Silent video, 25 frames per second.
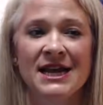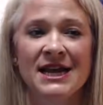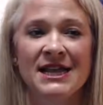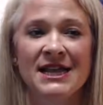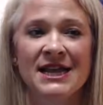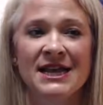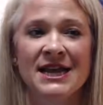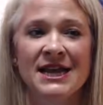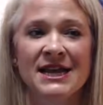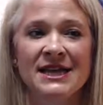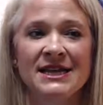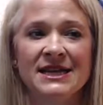
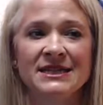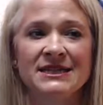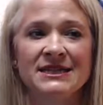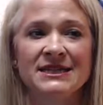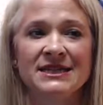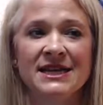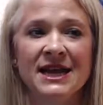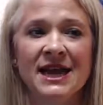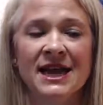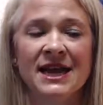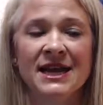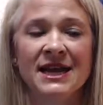that he
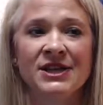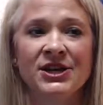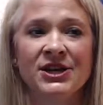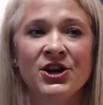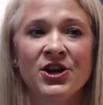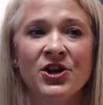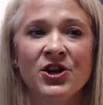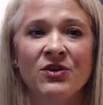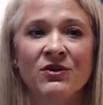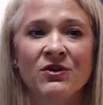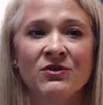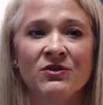said,
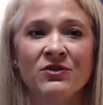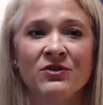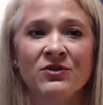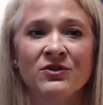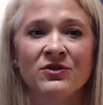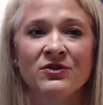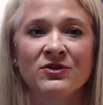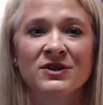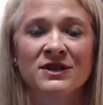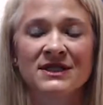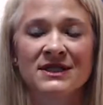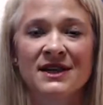
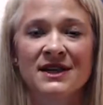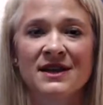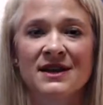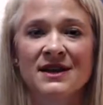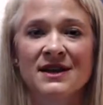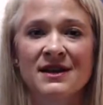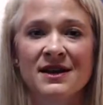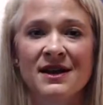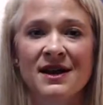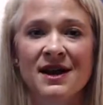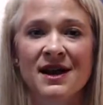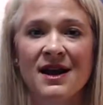Kristen,
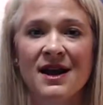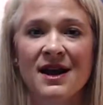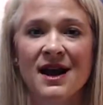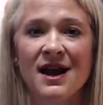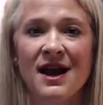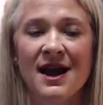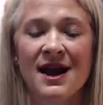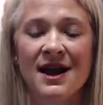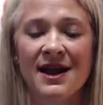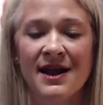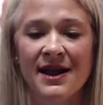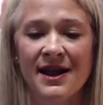
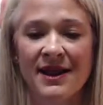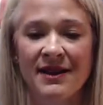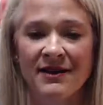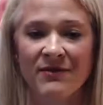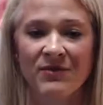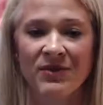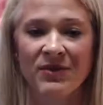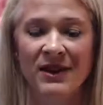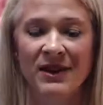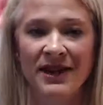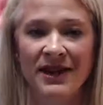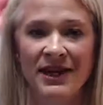I had a
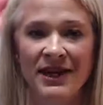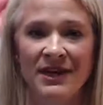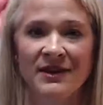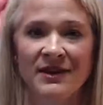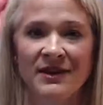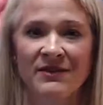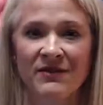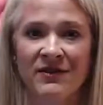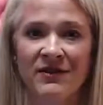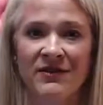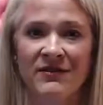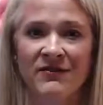
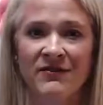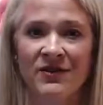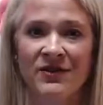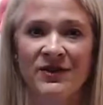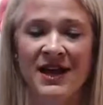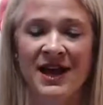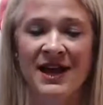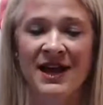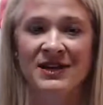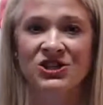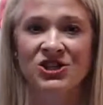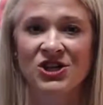plan for
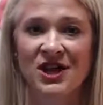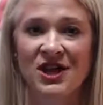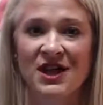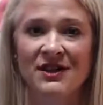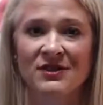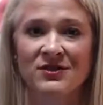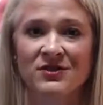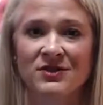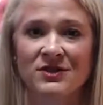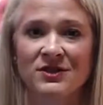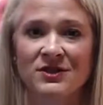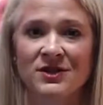that
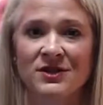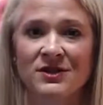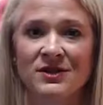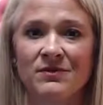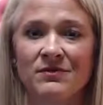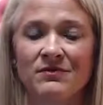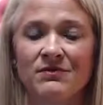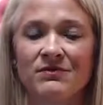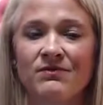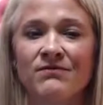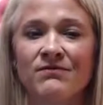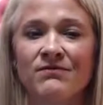child.
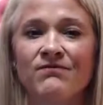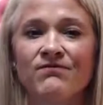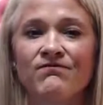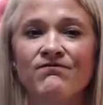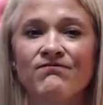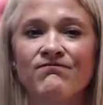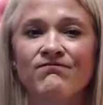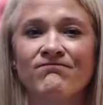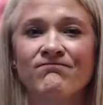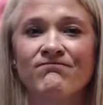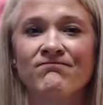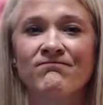
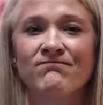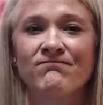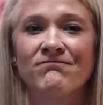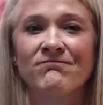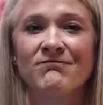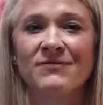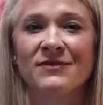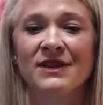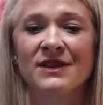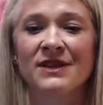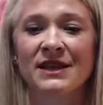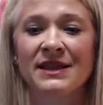
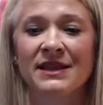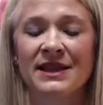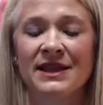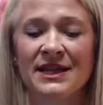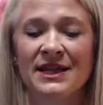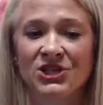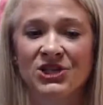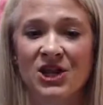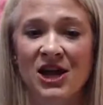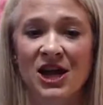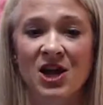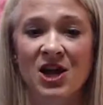That
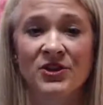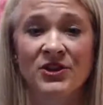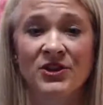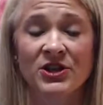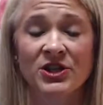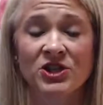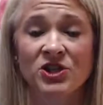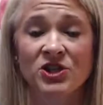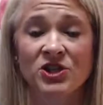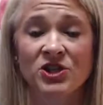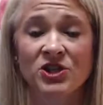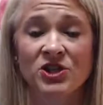child
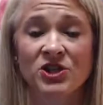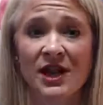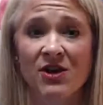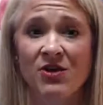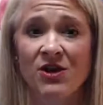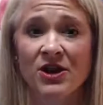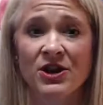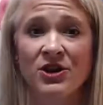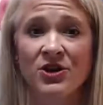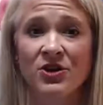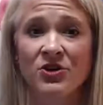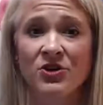that you were
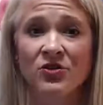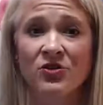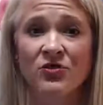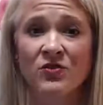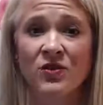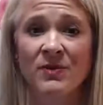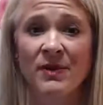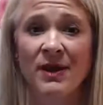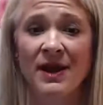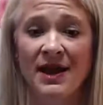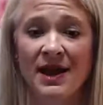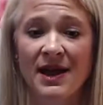carrying in your
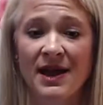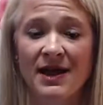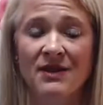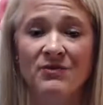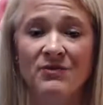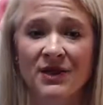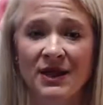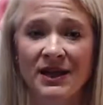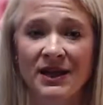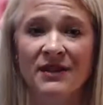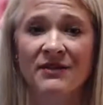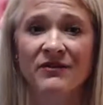womb, I had a
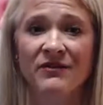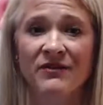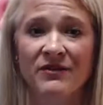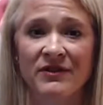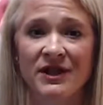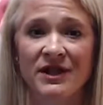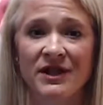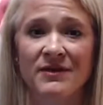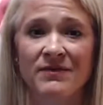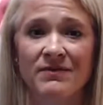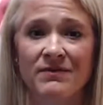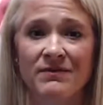plan for
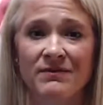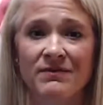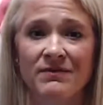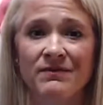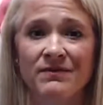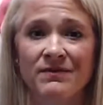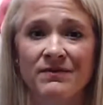them.